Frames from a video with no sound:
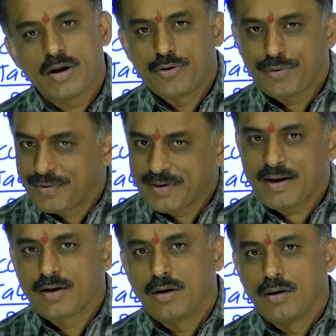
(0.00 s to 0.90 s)
introducing
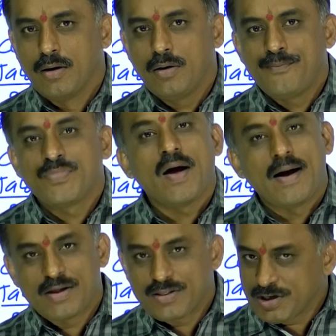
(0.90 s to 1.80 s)
a girl
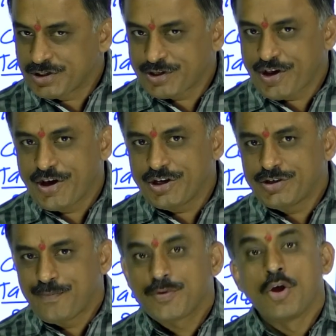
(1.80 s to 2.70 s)
on the stage